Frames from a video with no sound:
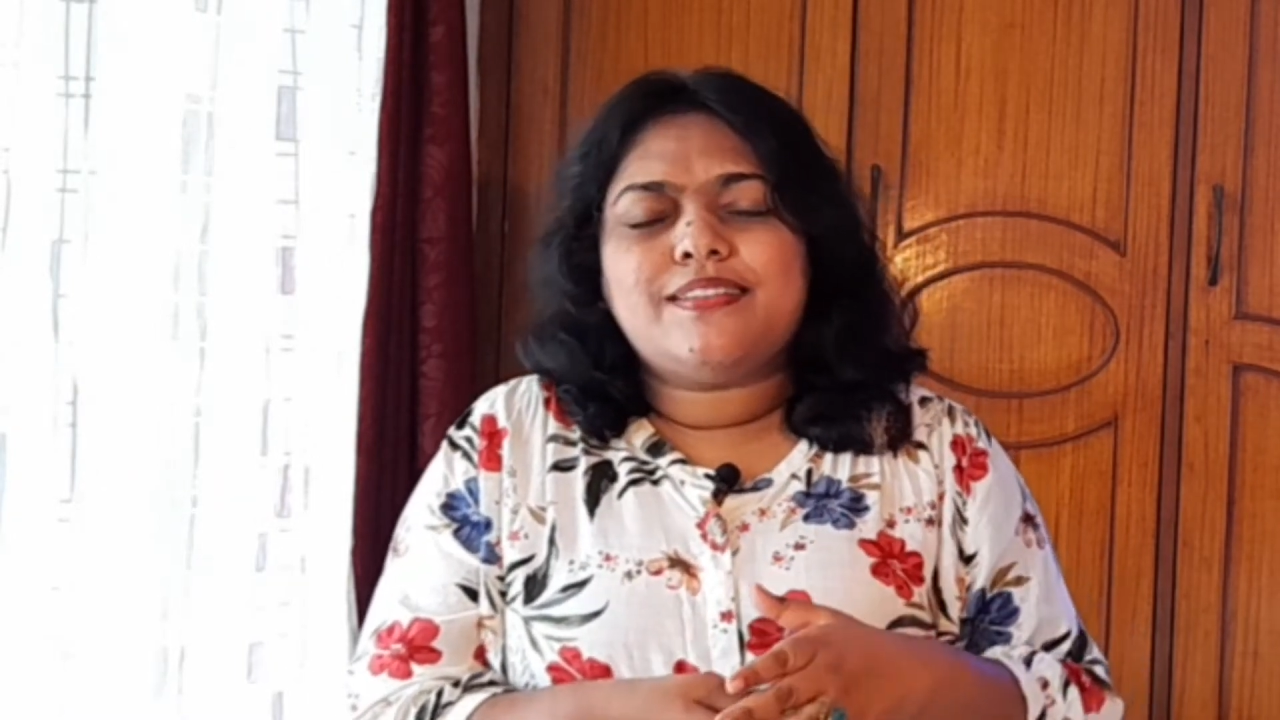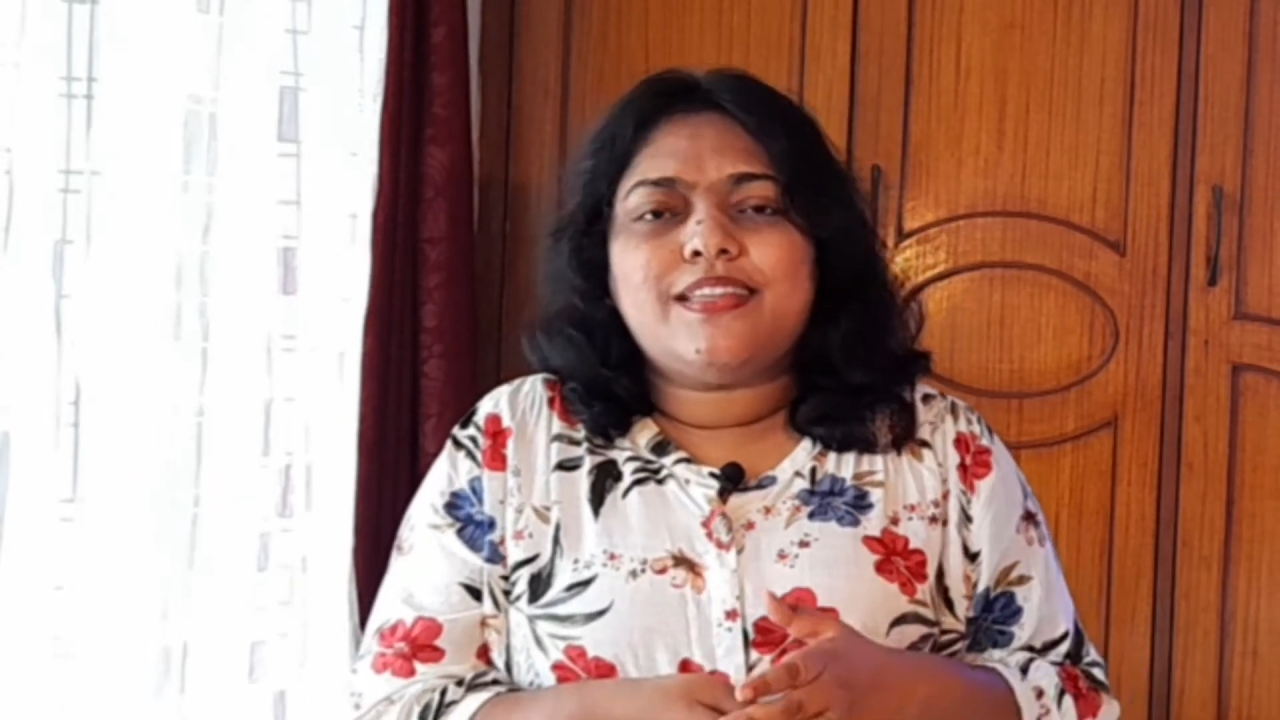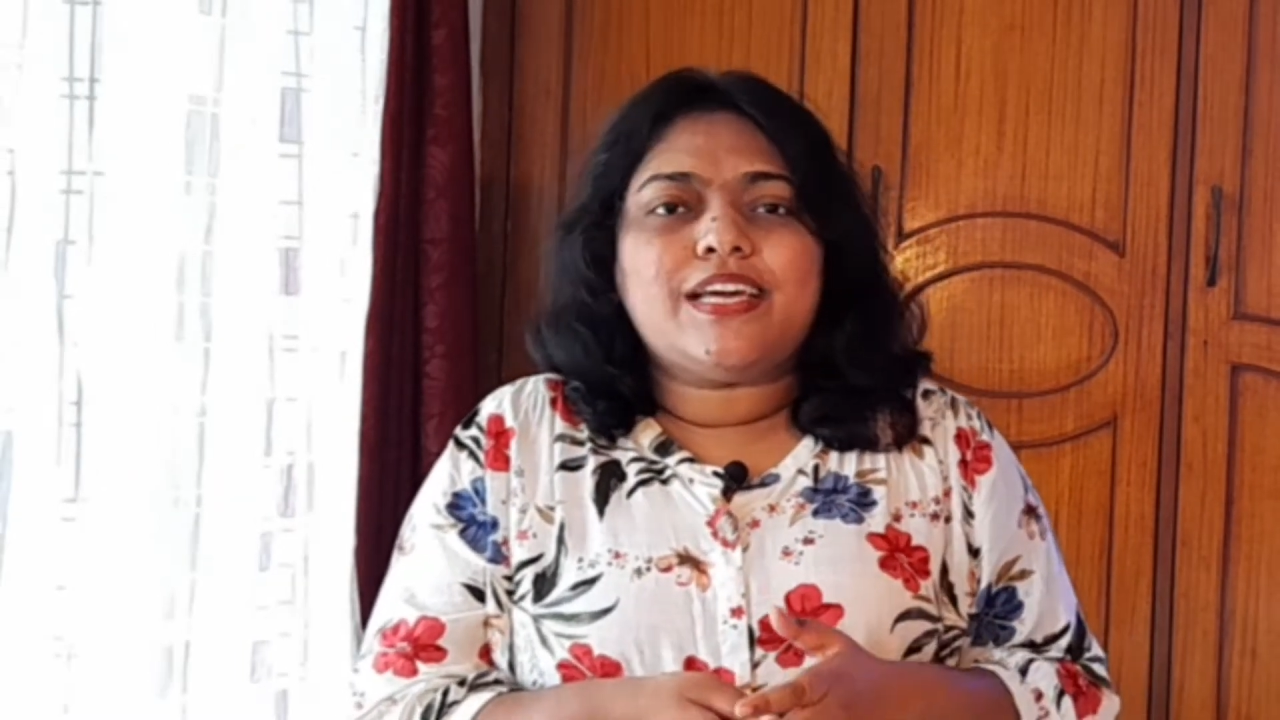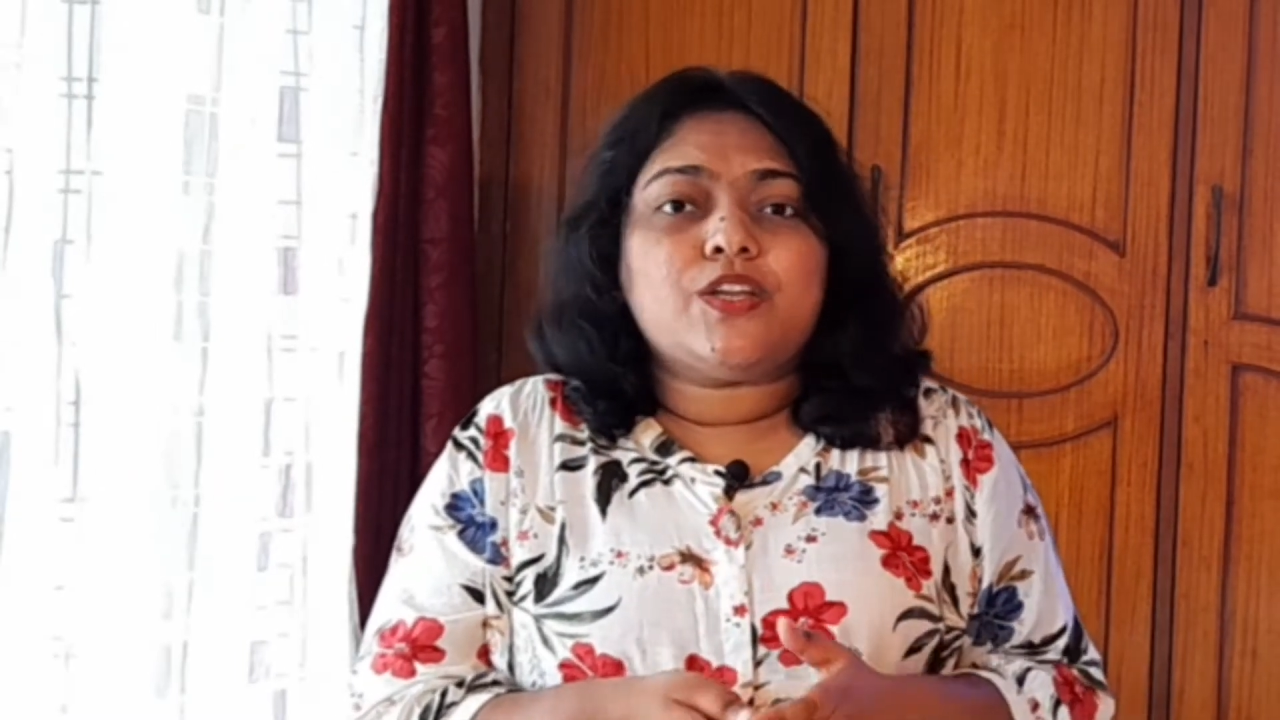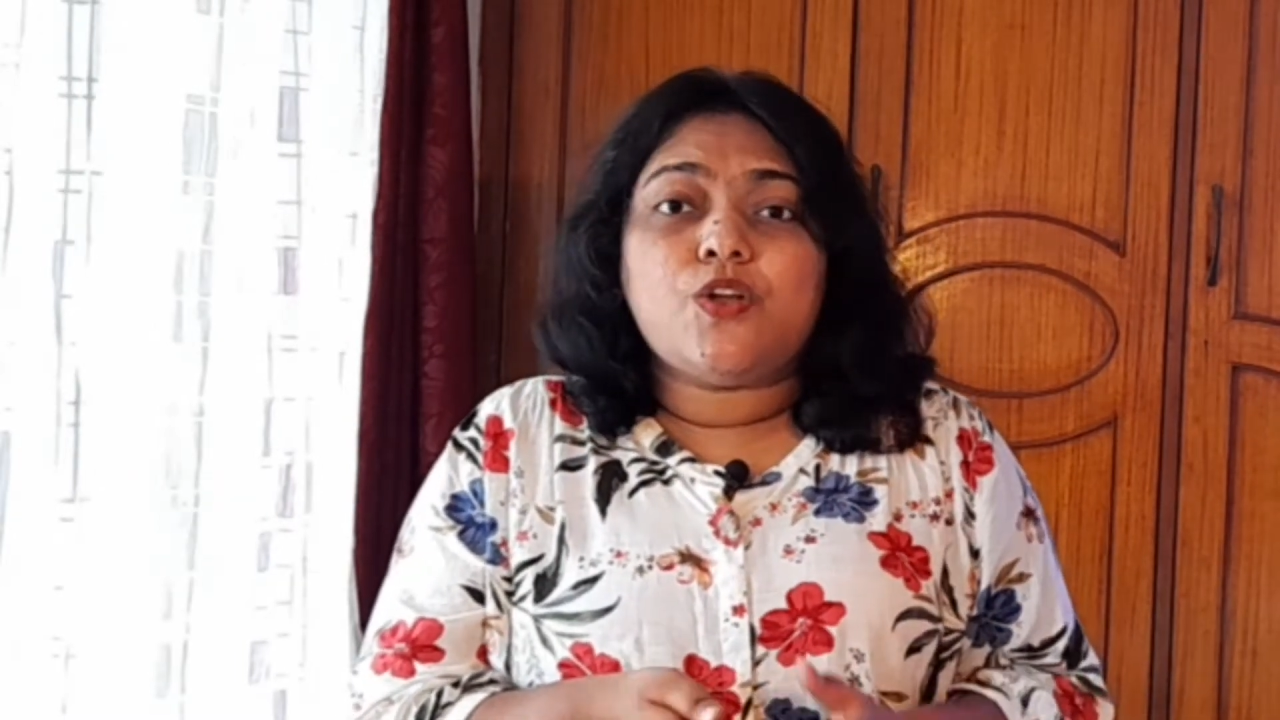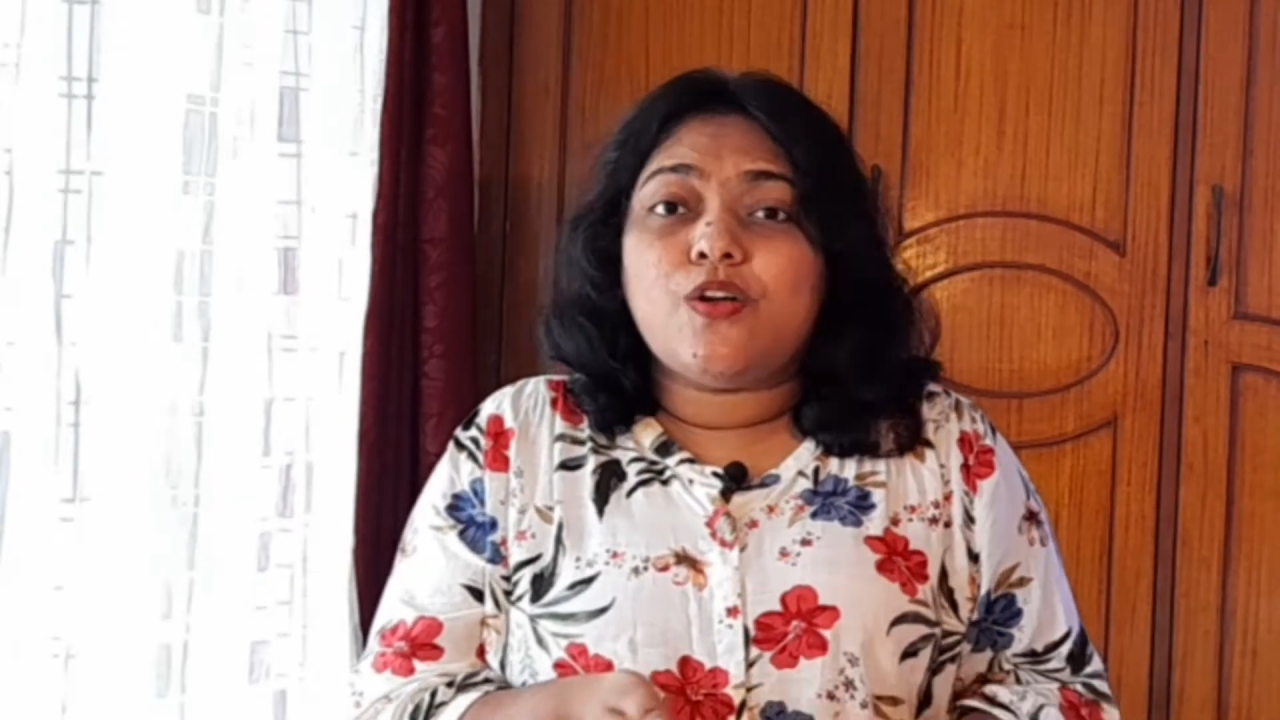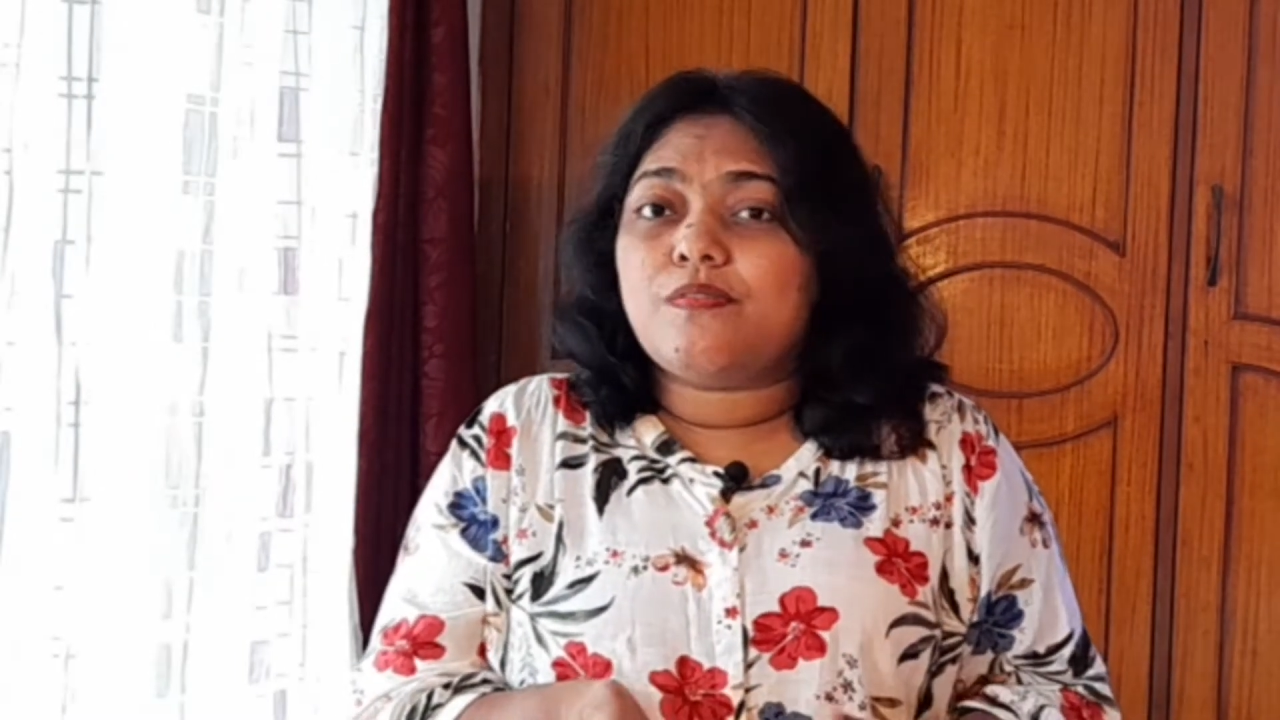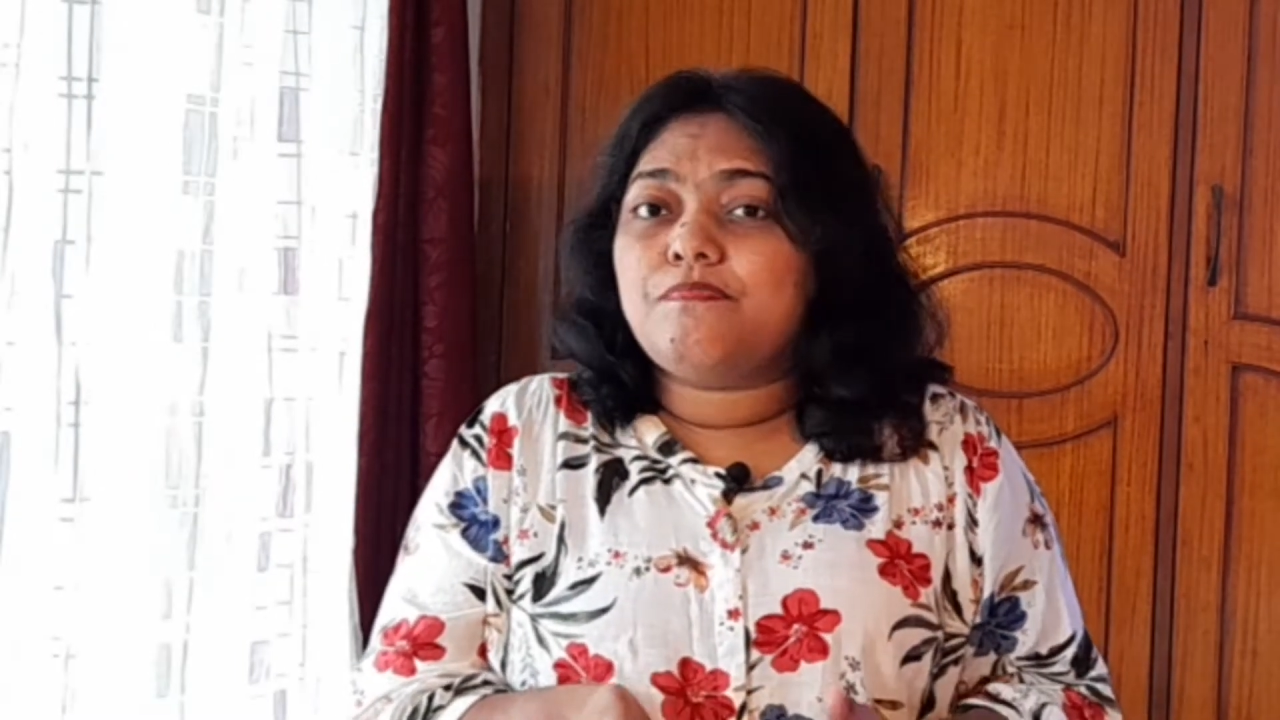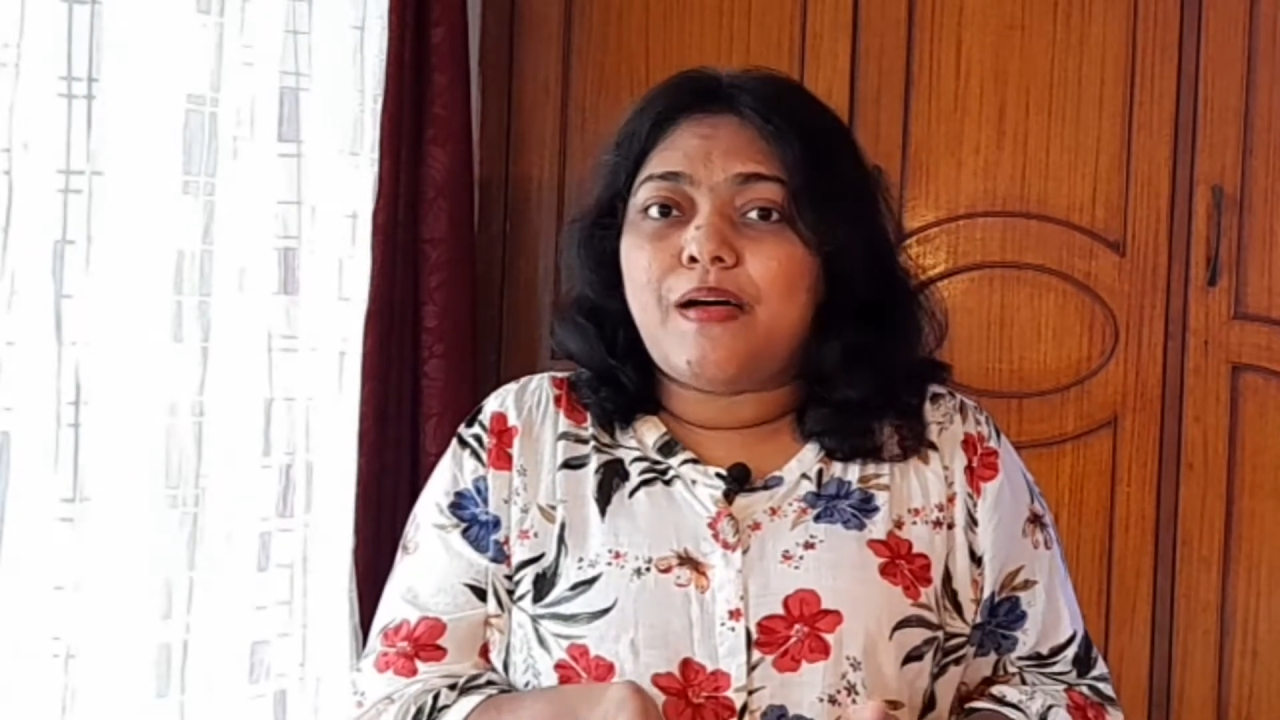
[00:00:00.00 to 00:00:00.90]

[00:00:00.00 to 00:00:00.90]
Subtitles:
they cannot